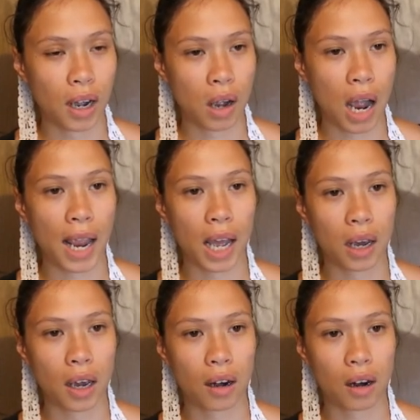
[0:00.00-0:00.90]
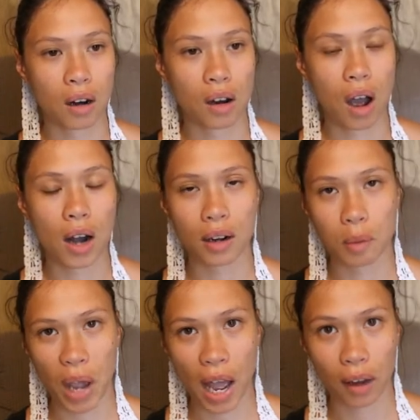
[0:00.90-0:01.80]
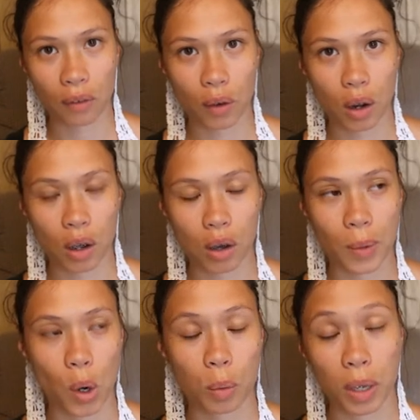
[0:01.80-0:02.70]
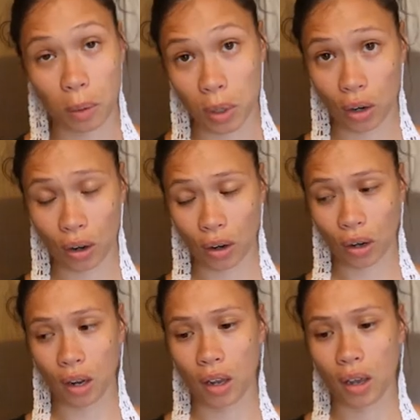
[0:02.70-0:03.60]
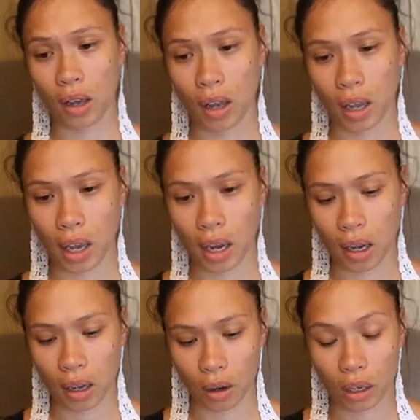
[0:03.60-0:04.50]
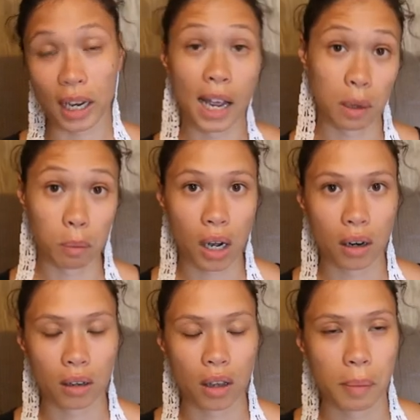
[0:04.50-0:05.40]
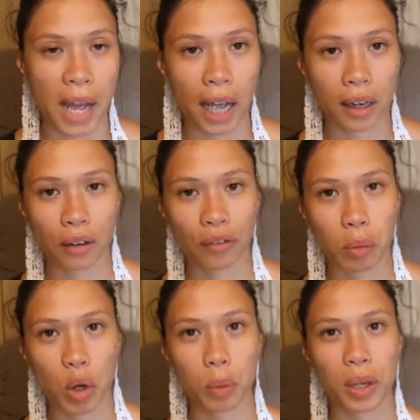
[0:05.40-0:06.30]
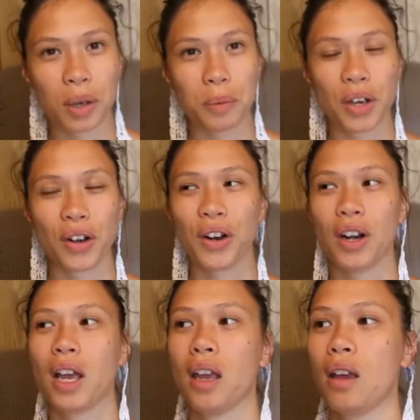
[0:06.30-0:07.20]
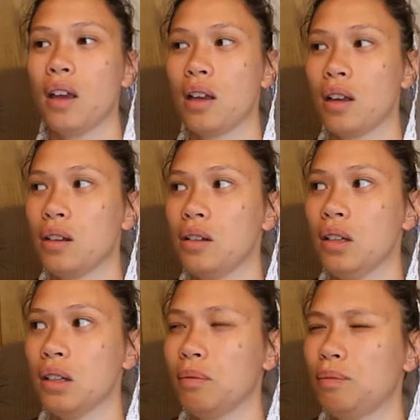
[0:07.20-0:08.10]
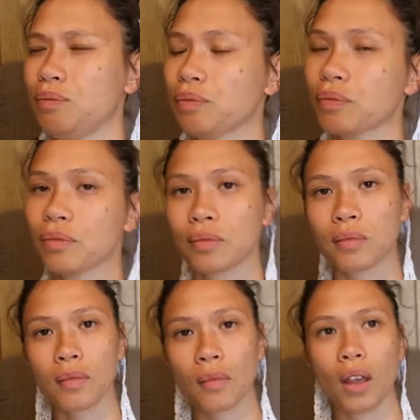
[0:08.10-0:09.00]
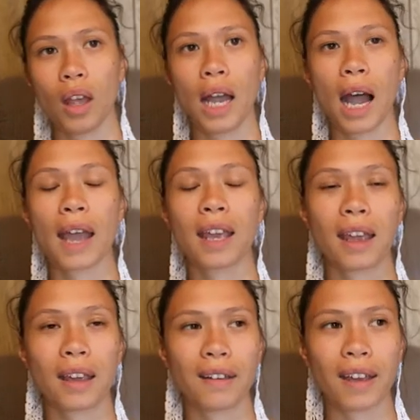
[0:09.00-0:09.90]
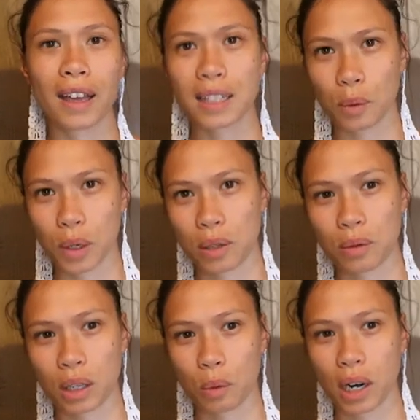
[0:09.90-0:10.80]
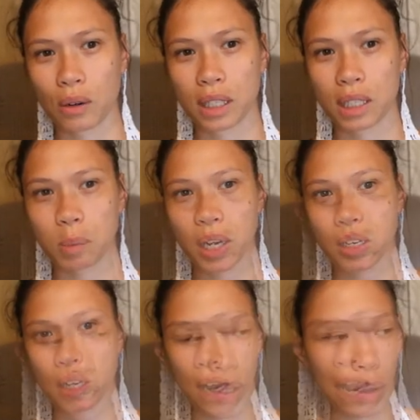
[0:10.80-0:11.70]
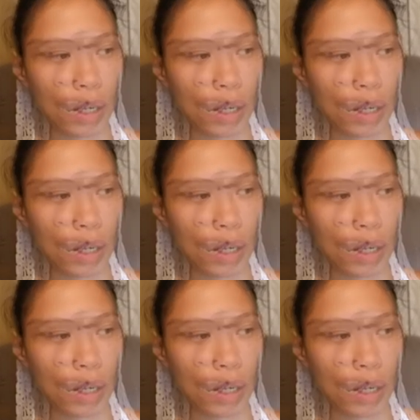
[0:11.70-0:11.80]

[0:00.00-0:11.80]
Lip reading: had gotten a pack from Hobium Yarn, and I had bought a pack from Hobium Yarn, and I guess it wasn't really what I was expecting. So